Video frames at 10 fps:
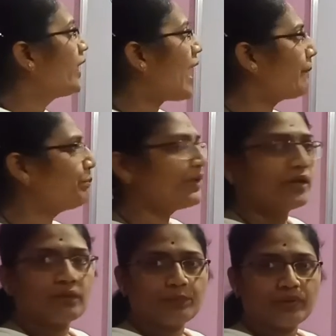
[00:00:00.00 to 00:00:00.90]

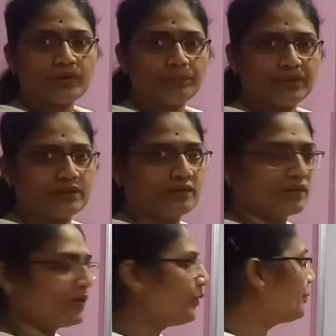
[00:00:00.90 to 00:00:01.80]
ampere per
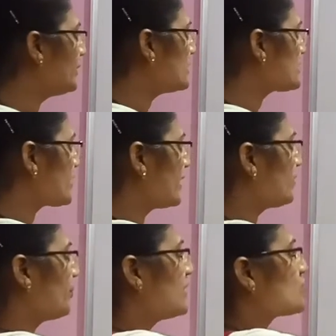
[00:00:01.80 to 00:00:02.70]
meter. Field
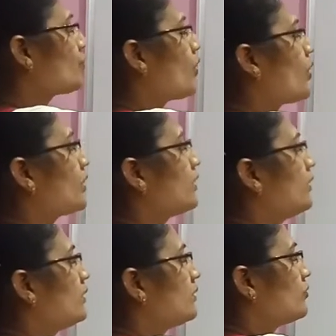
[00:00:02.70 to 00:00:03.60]
strength means what?
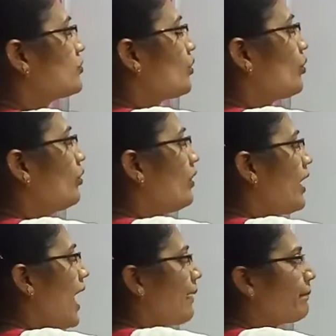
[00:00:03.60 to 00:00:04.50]
So,
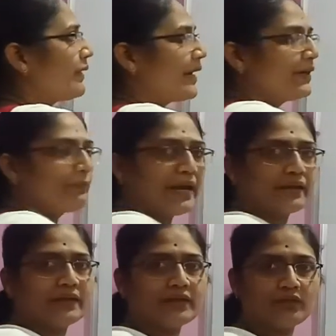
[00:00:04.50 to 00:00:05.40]
applied
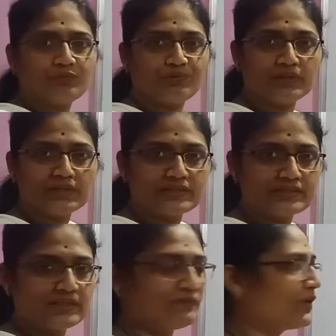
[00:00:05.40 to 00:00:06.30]
magnetic field
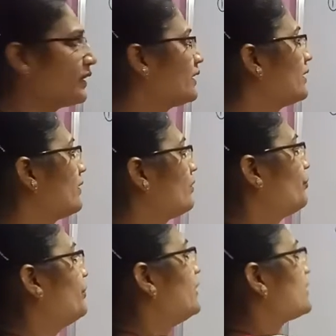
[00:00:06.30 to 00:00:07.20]
is given.
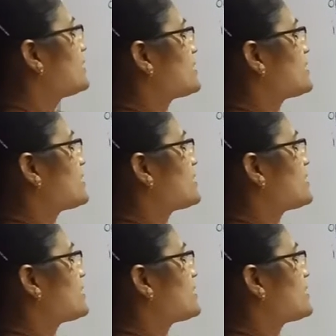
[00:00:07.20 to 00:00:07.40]
Field